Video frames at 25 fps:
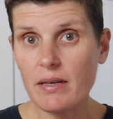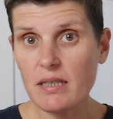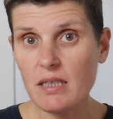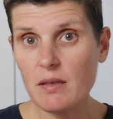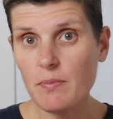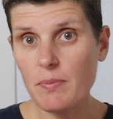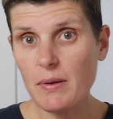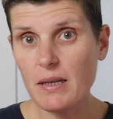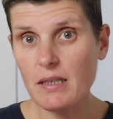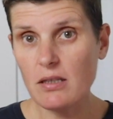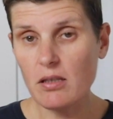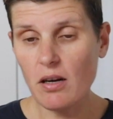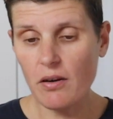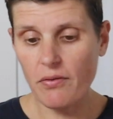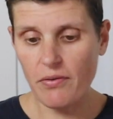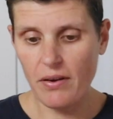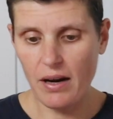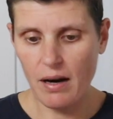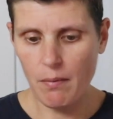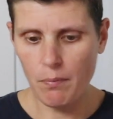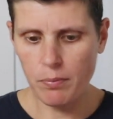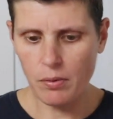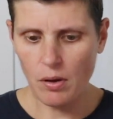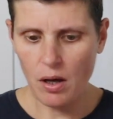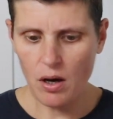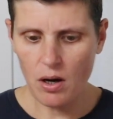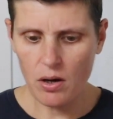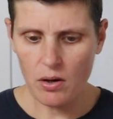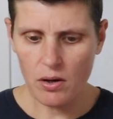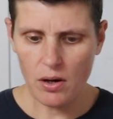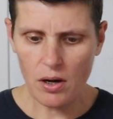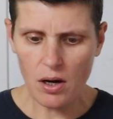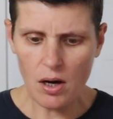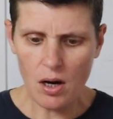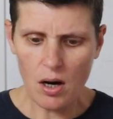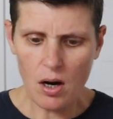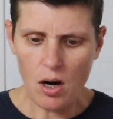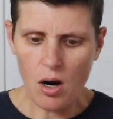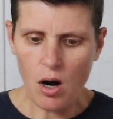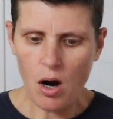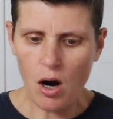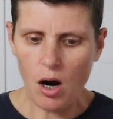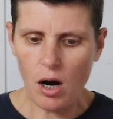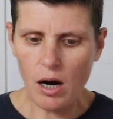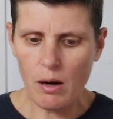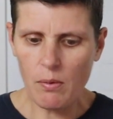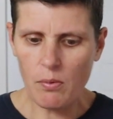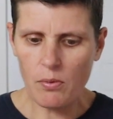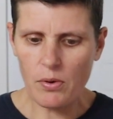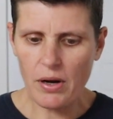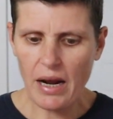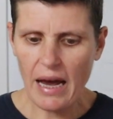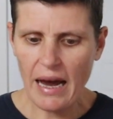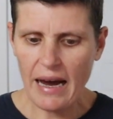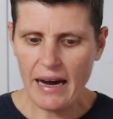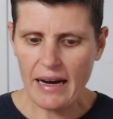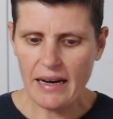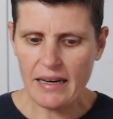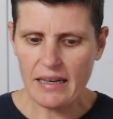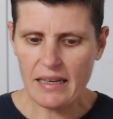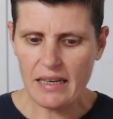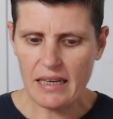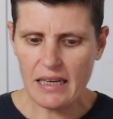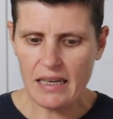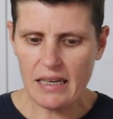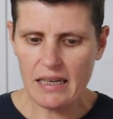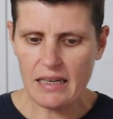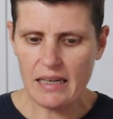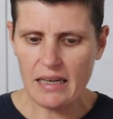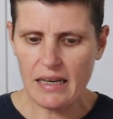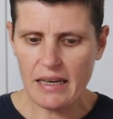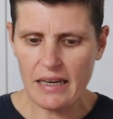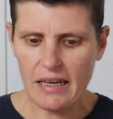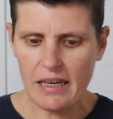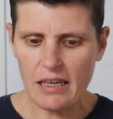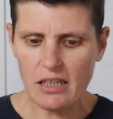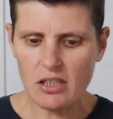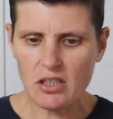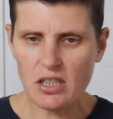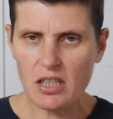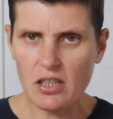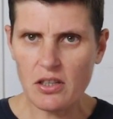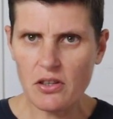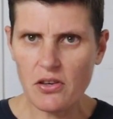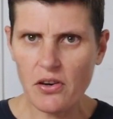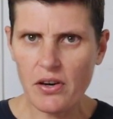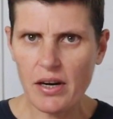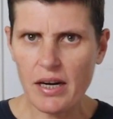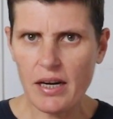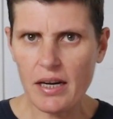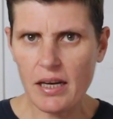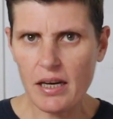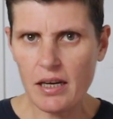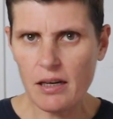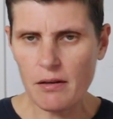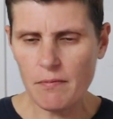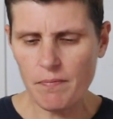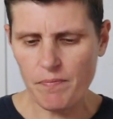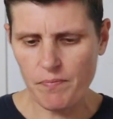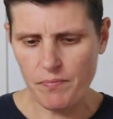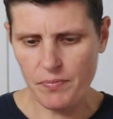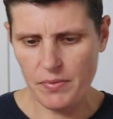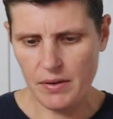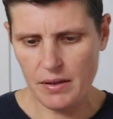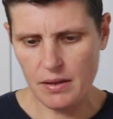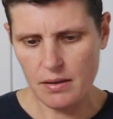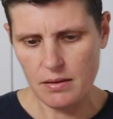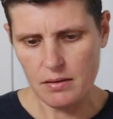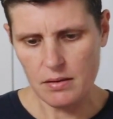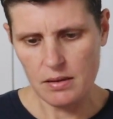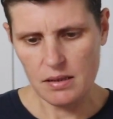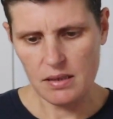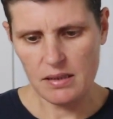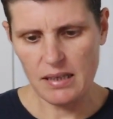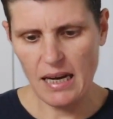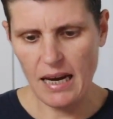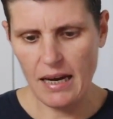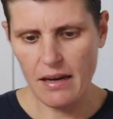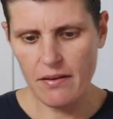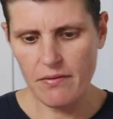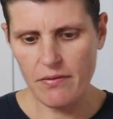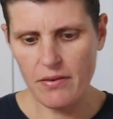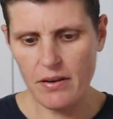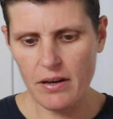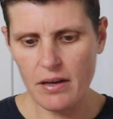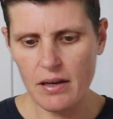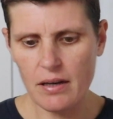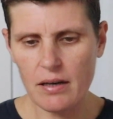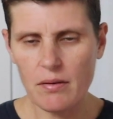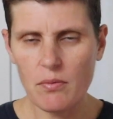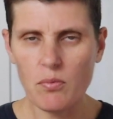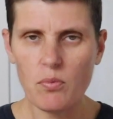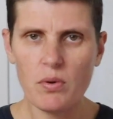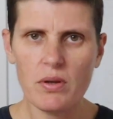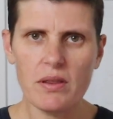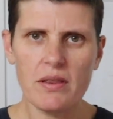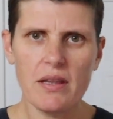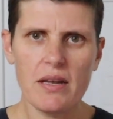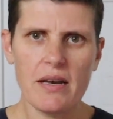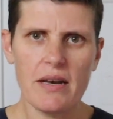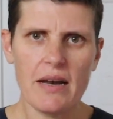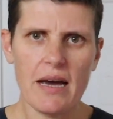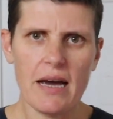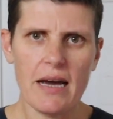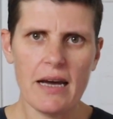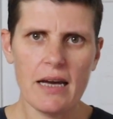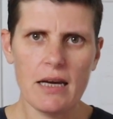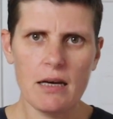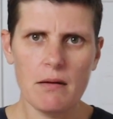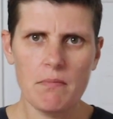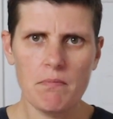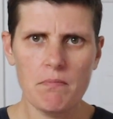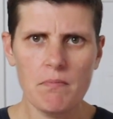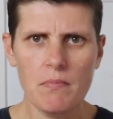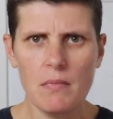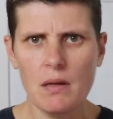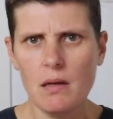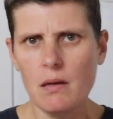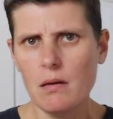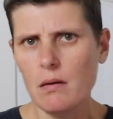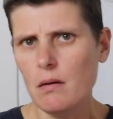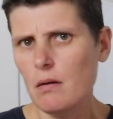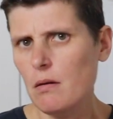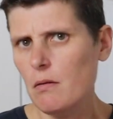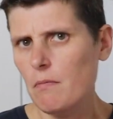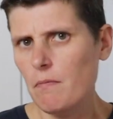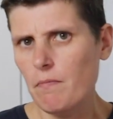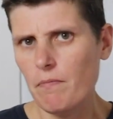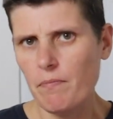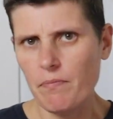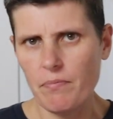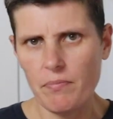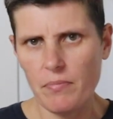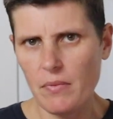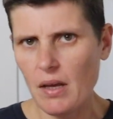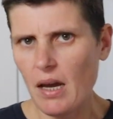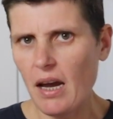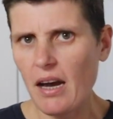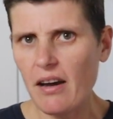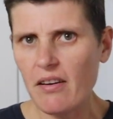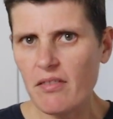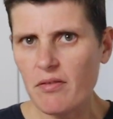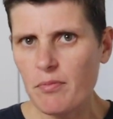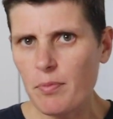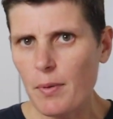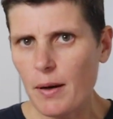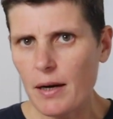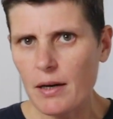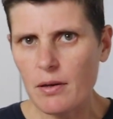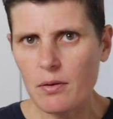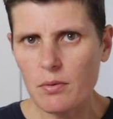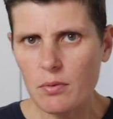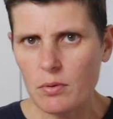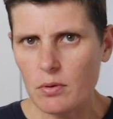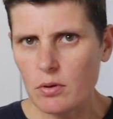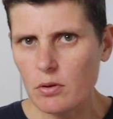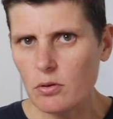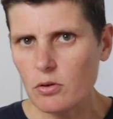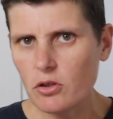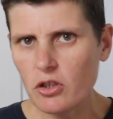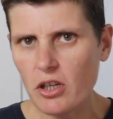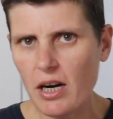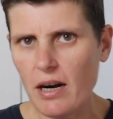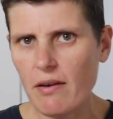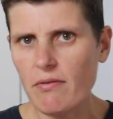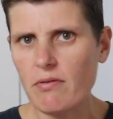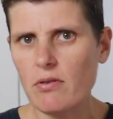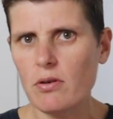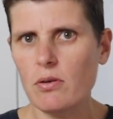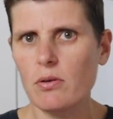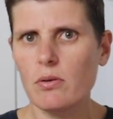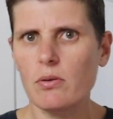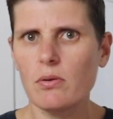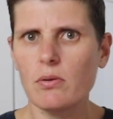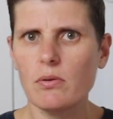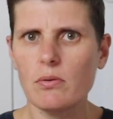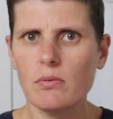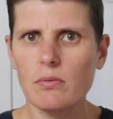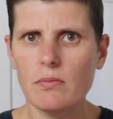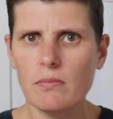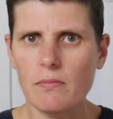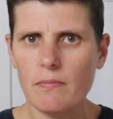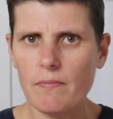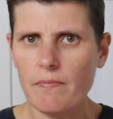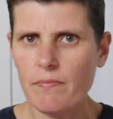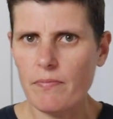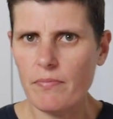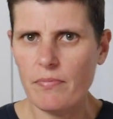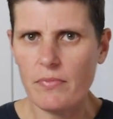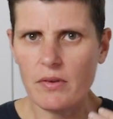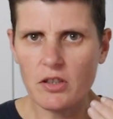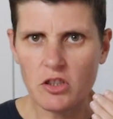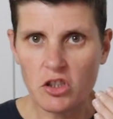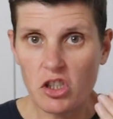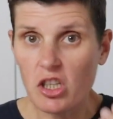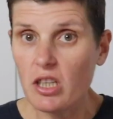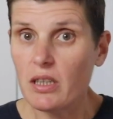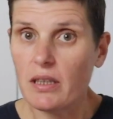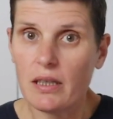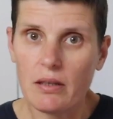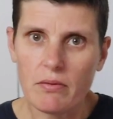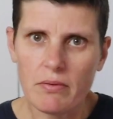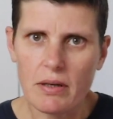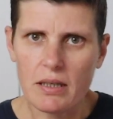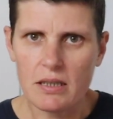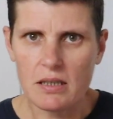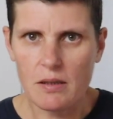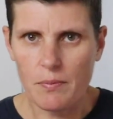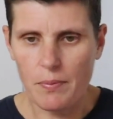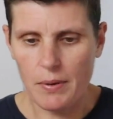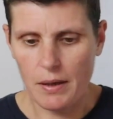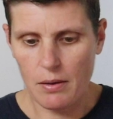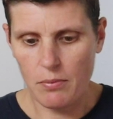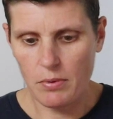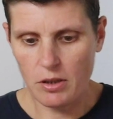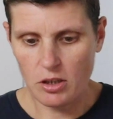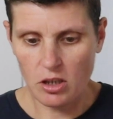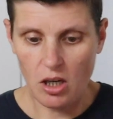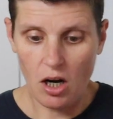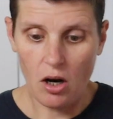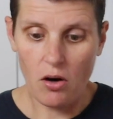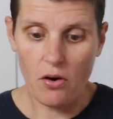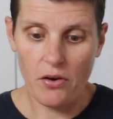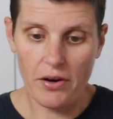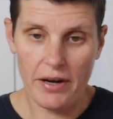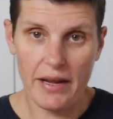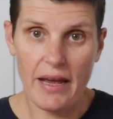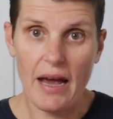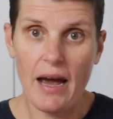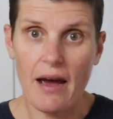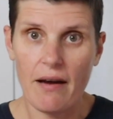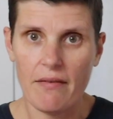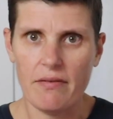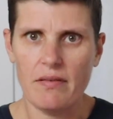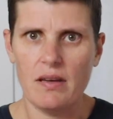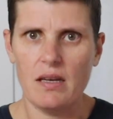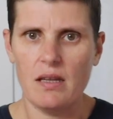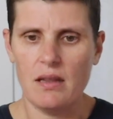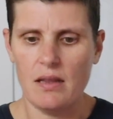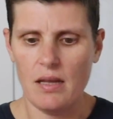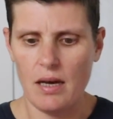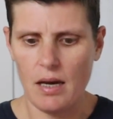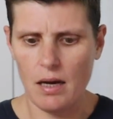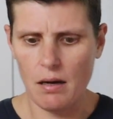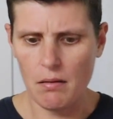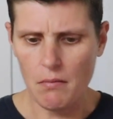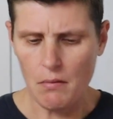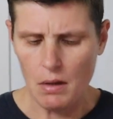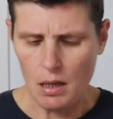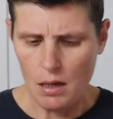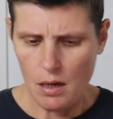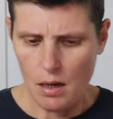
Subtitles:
recipes off our blog, I would add in each ingredient, save it with the name have butter will travel chili recipe, which I already have in there.